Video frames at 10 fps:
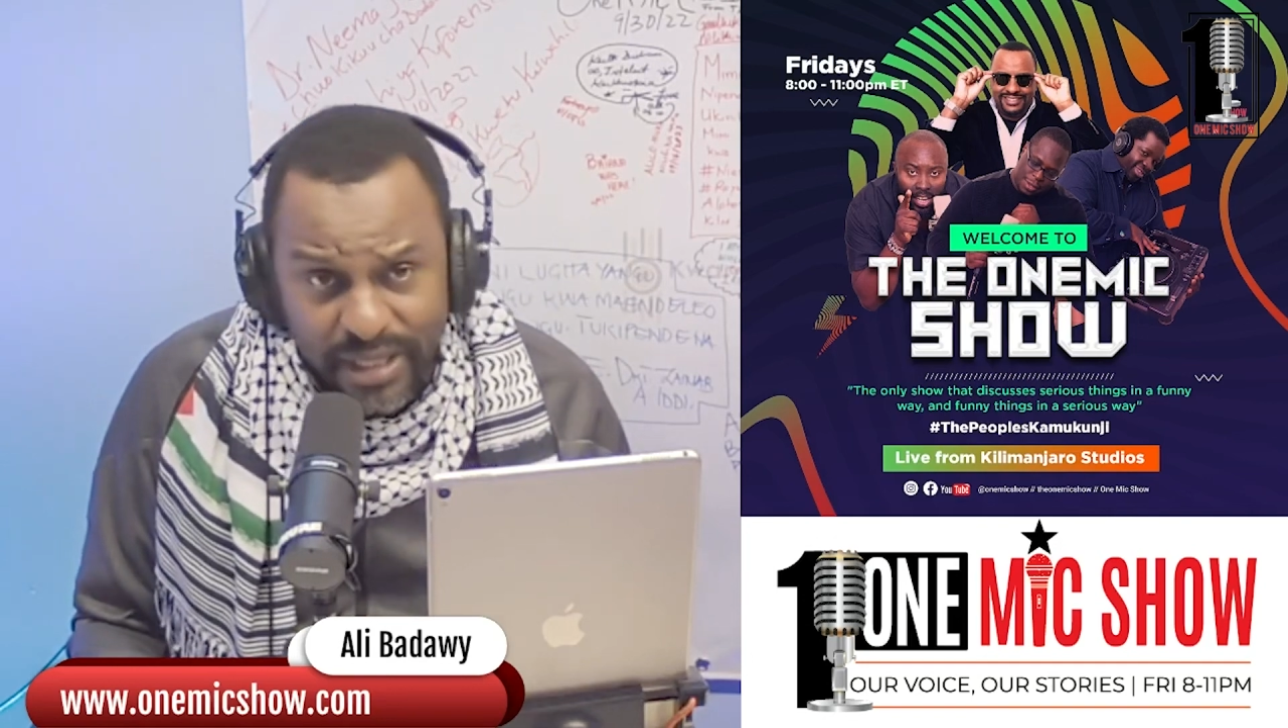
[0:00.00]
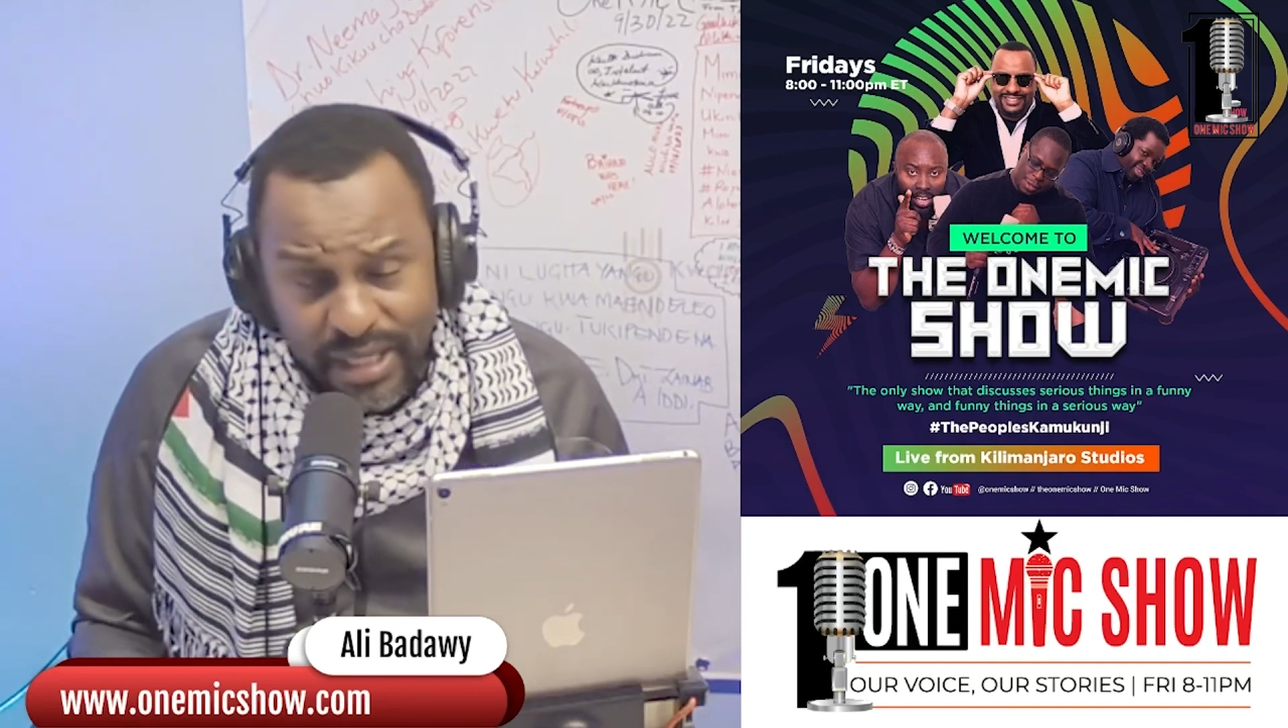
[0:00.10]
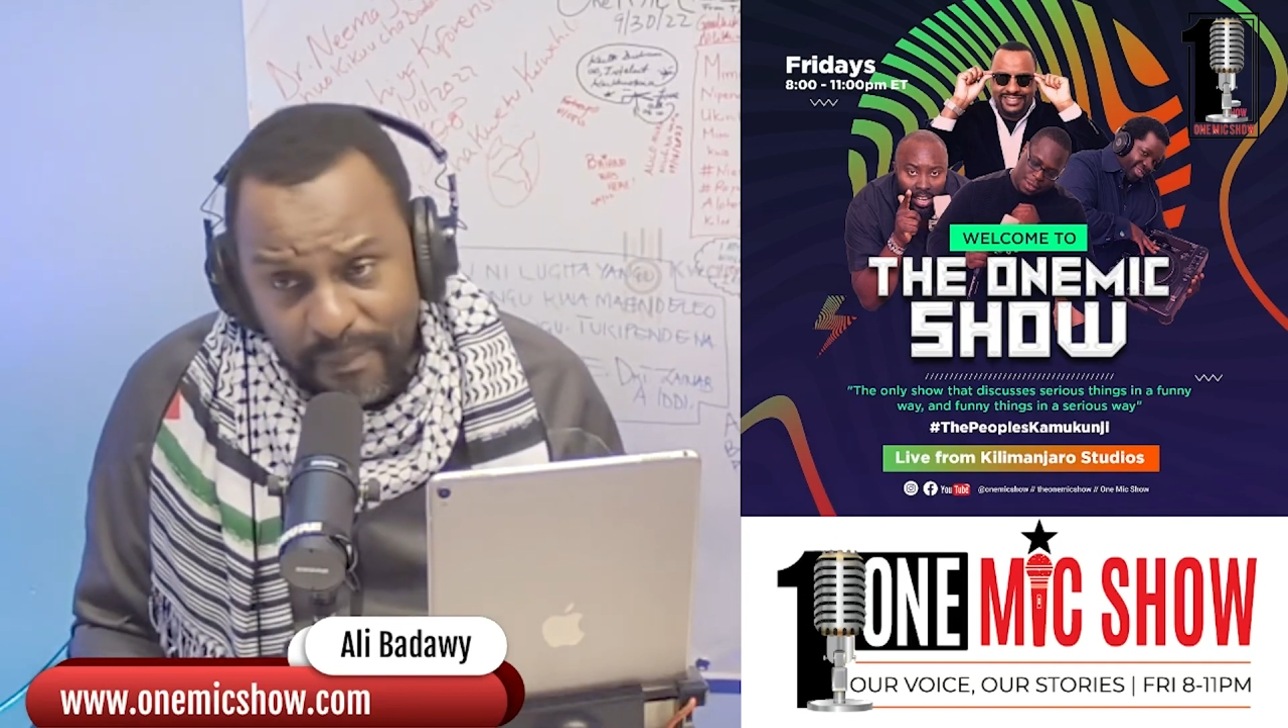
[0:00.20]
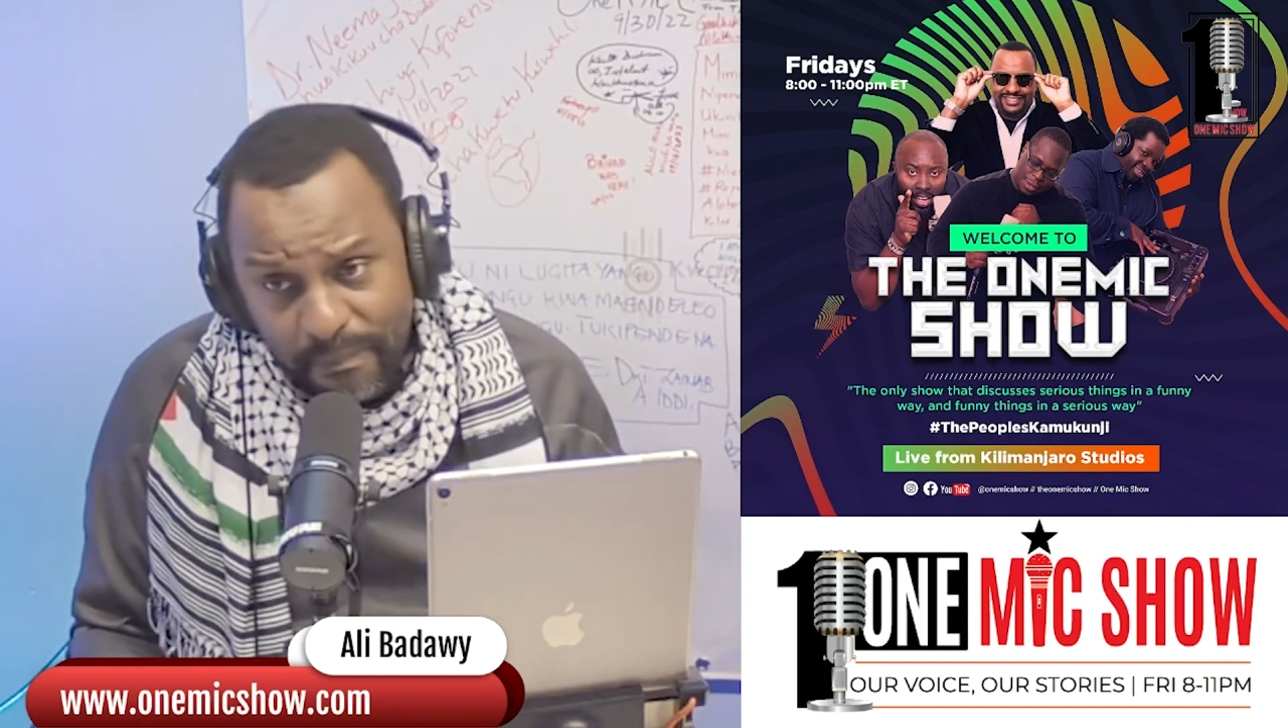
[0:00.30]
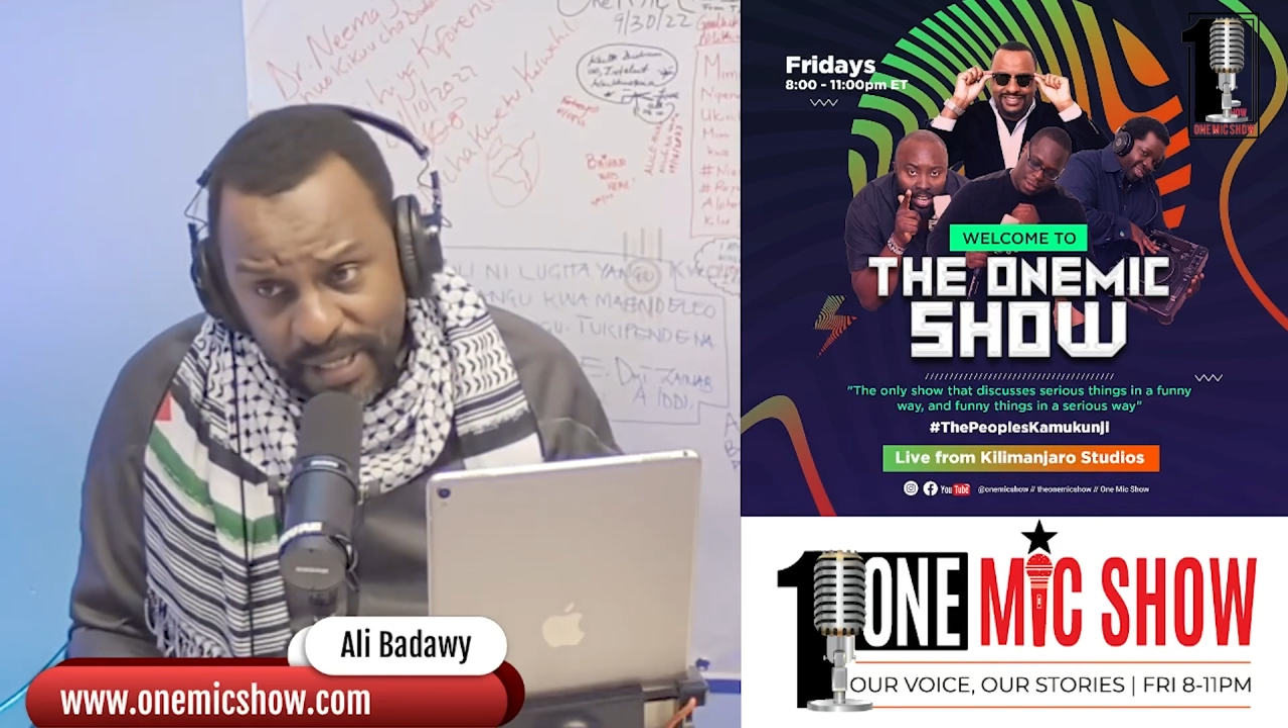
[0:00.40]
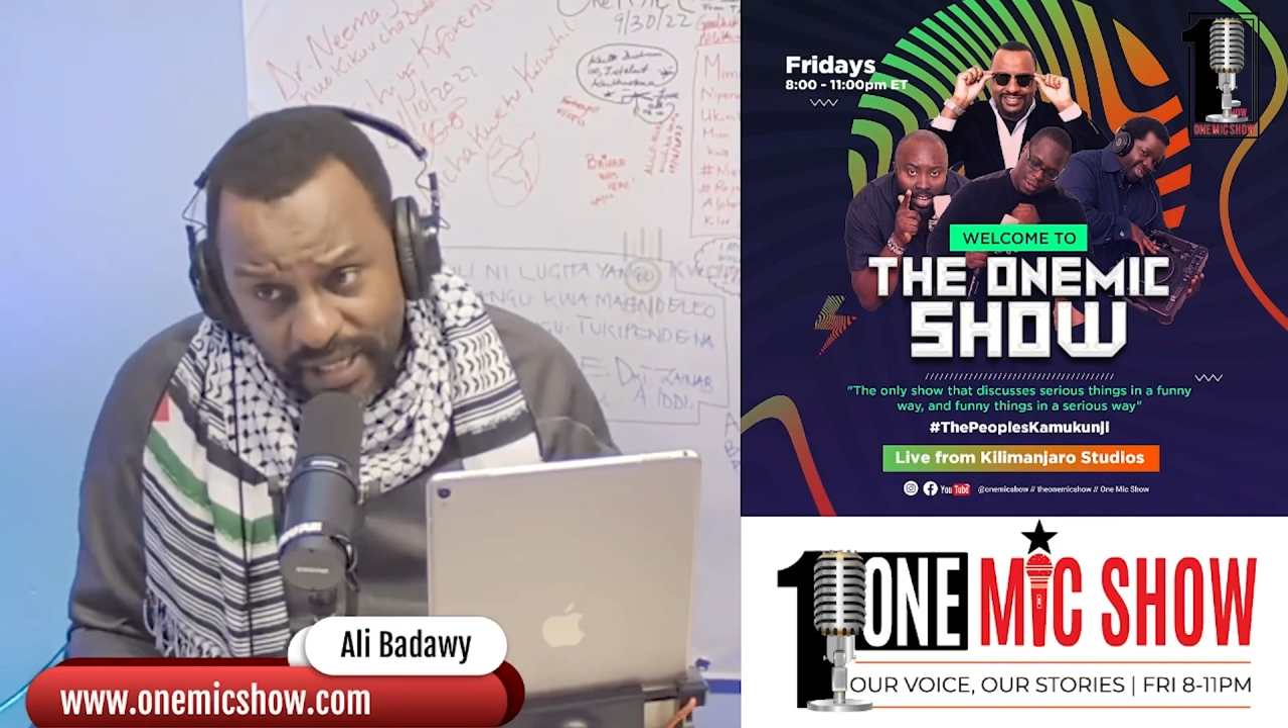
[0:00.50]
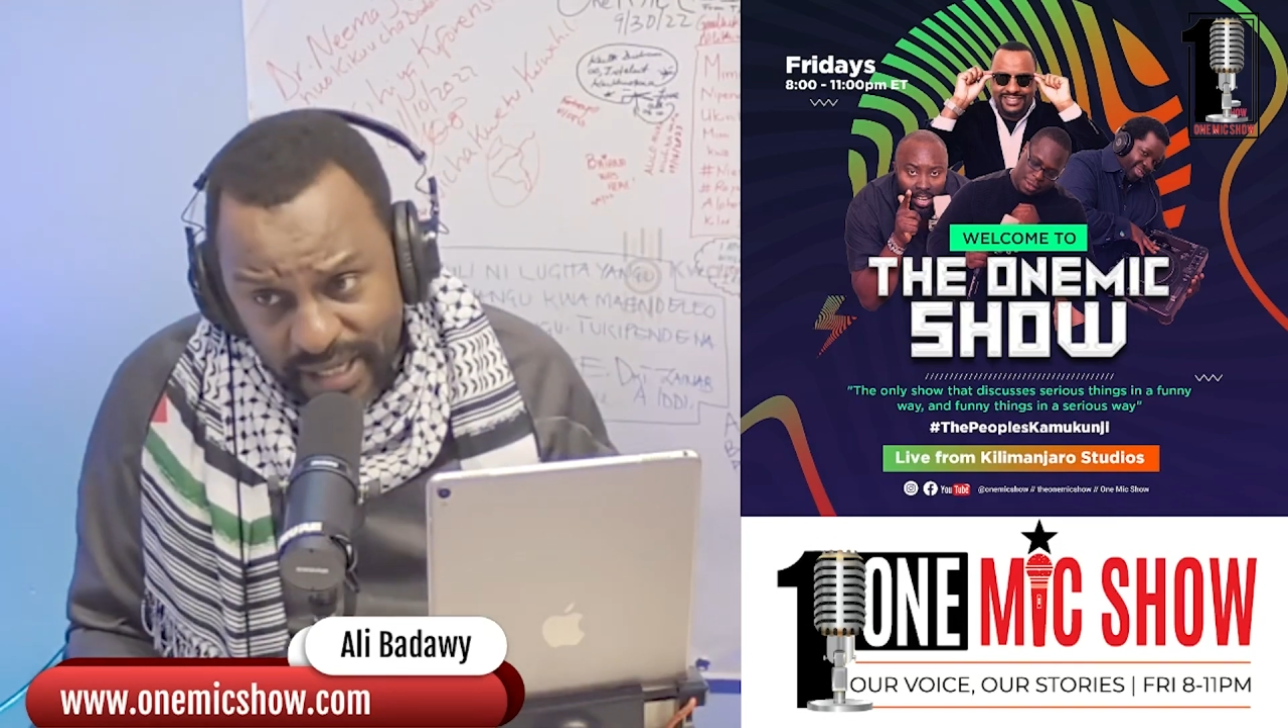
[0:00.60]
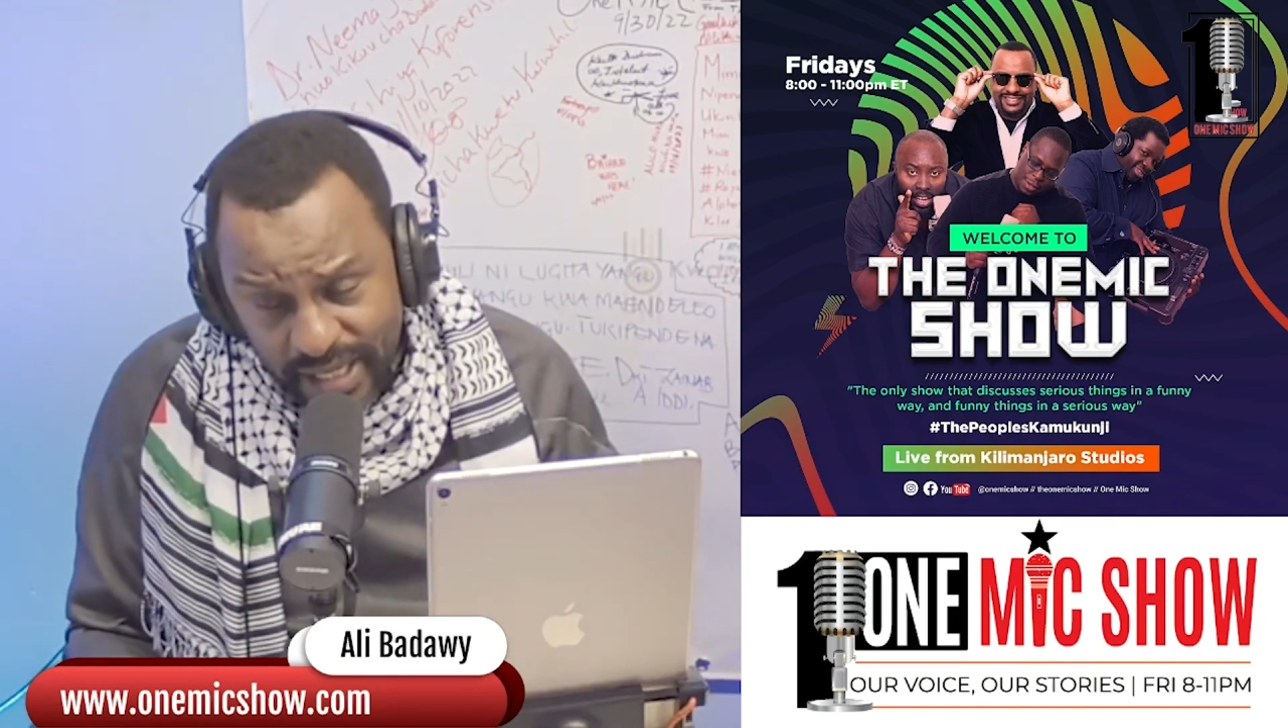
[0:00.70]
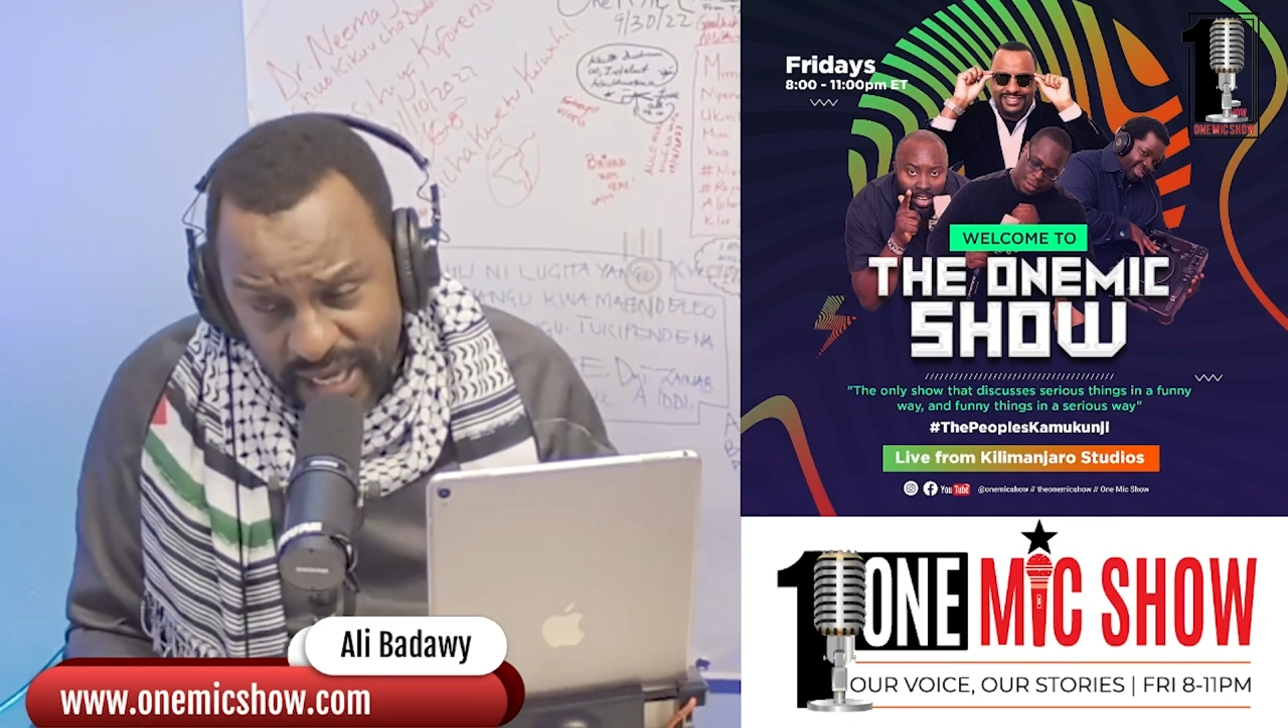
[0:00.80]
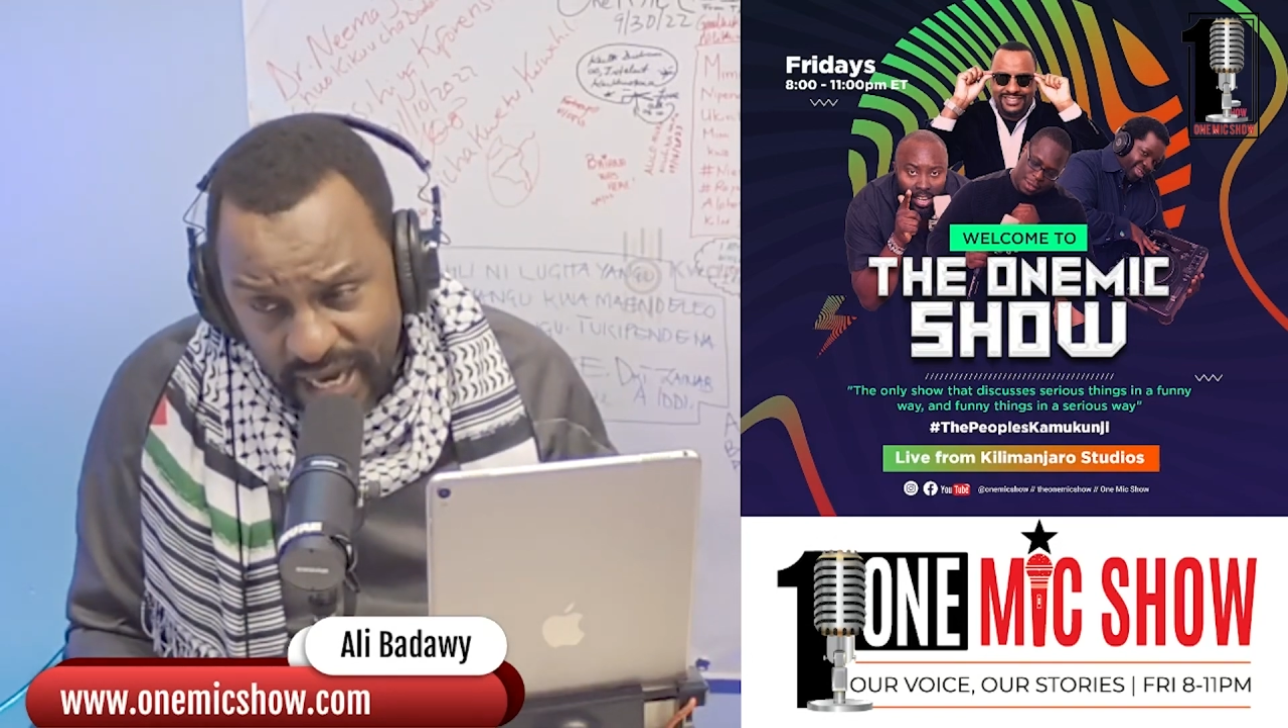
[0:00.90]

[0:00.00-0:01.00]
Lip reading: they're building